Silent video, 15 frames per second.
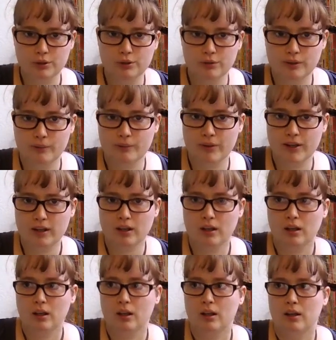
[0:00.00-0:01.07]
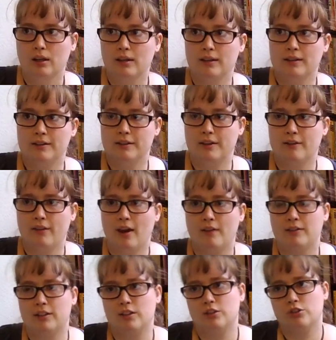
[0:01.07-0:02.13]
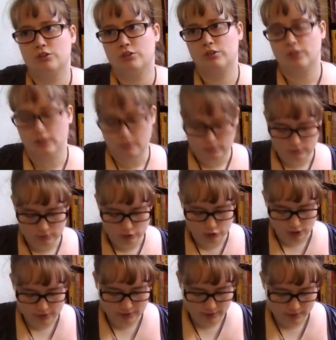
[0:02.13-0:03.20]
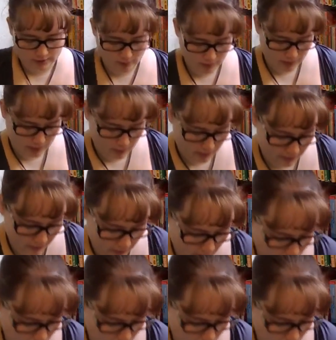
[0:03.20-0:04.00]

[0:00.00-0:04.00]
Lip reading: do something instead of having just done something. But then